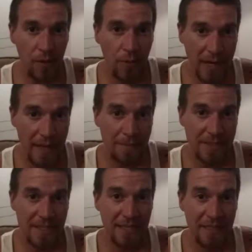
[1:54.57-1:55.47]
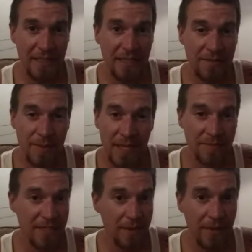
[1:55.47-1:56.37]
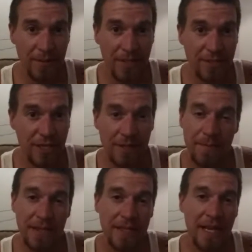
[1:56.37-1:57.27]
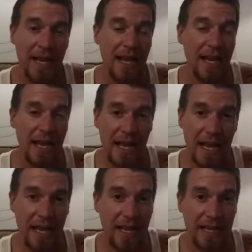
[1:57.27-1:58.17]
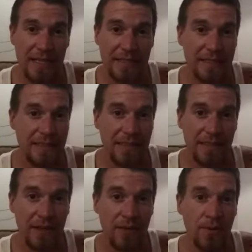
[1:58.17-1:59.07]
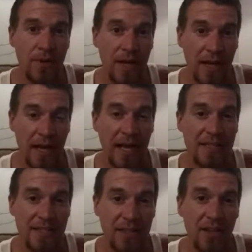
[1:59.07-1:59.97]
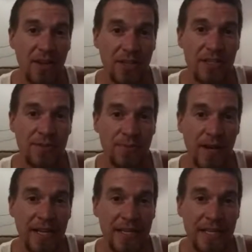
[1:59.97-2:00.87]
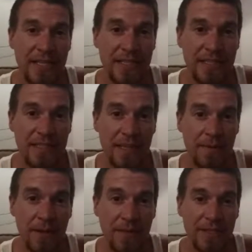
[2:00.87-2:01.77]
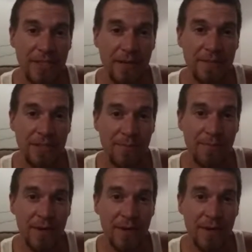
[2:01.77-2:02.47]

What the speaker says: What happens? He leaves, becomes WWE champion, and, has the longest reigning WWE Championship